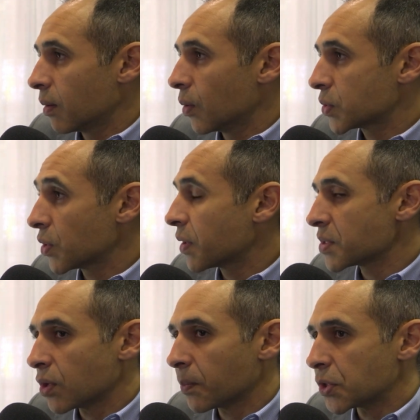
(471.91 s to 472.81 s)
also
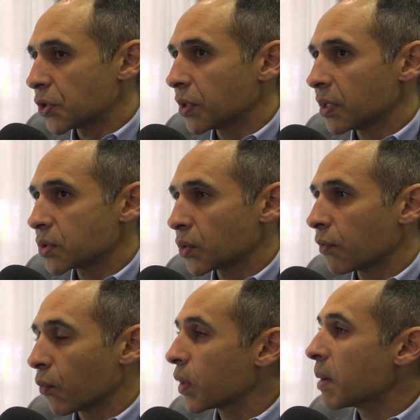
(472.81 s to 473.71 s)
there's an opportunity to sort
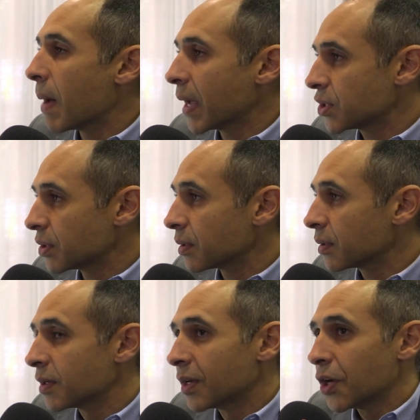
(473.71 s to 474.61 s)
of reimagine